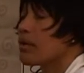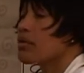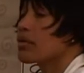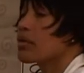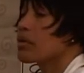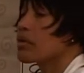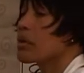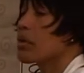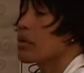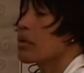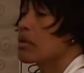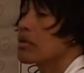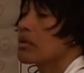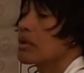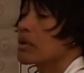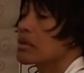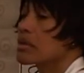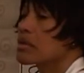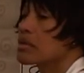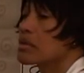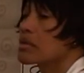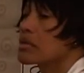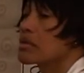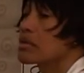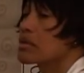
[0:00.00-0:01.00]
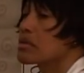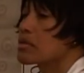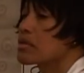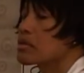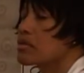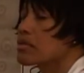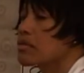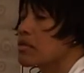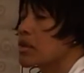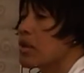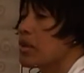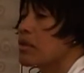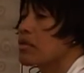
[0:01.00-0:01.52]
throughout this
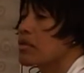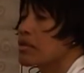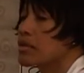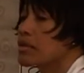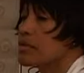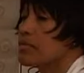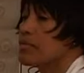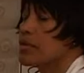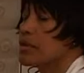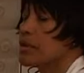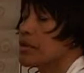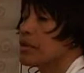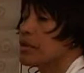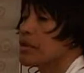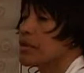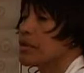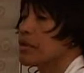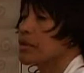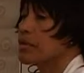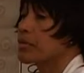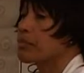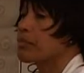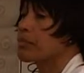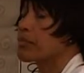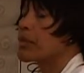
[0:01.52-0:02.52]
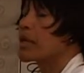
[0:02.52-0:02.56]
period.